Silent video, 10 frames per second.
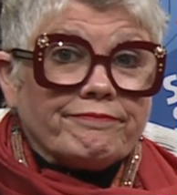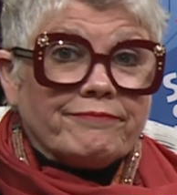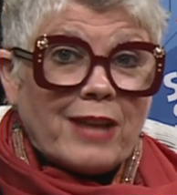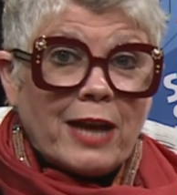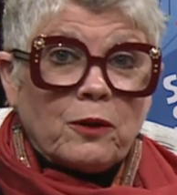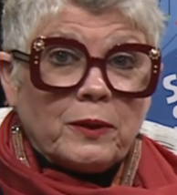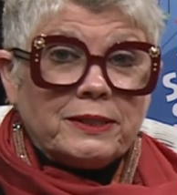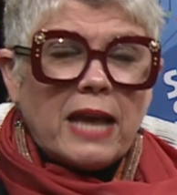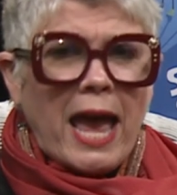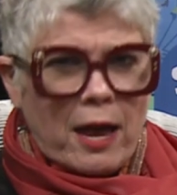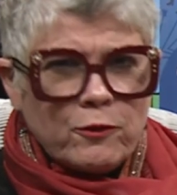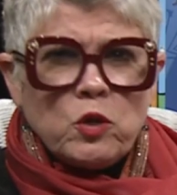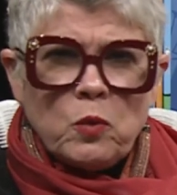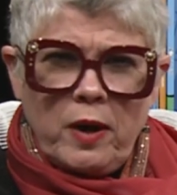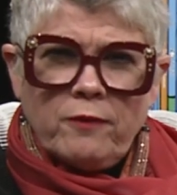Not always. Have
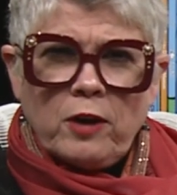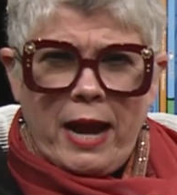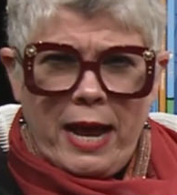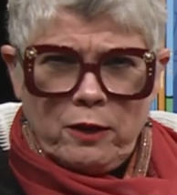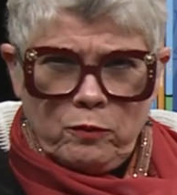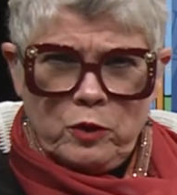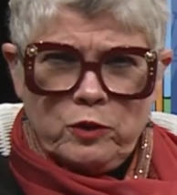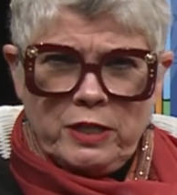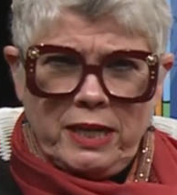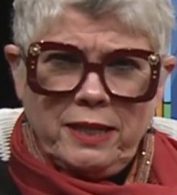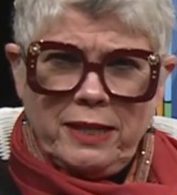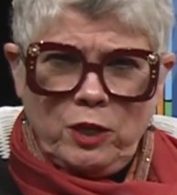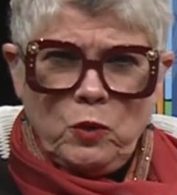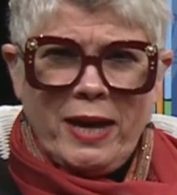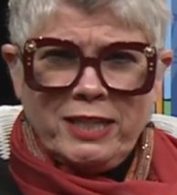you ever had a routine that
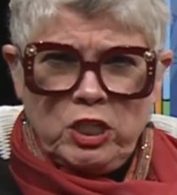you had to